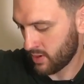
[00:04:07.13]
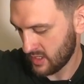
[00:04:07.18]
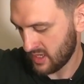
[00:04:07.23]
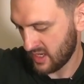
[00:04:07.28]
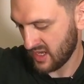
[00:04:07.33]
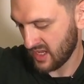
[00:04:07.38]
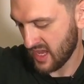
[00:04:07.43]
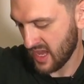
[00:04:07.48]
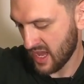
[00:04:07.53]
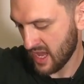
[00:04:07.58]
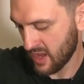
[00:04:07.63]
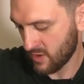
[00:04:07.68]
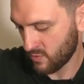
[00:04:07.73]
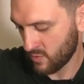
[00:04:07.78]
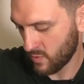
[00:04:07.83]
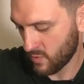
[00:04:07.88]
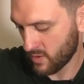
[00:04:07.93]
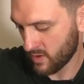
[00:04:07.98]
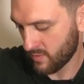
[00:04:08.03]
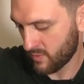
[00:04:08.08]
And again,
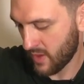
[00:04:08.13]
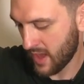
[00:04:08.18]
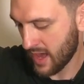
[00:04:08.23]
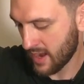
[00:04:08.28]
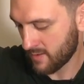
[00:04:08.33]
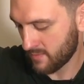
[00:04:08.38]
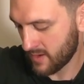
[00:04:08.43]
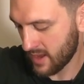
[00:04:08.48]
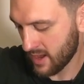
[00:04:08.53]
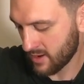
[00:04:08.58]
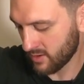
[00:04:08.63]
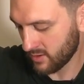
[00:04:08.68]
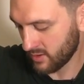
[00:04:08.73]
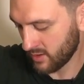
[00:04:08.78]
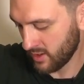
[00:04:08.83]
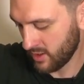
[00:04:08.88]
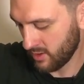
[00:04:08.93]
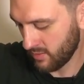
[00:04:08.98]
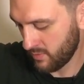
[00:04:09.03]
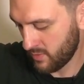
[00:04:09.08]
we want to pat them down a
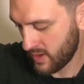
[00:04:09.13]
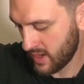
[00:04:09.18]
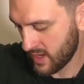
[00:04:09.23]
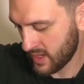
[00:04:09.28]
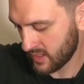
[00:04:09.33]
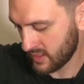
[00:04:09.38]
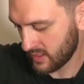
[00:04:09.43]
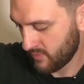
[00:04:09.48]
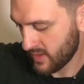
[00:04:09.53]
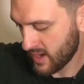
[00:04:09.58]
little bit,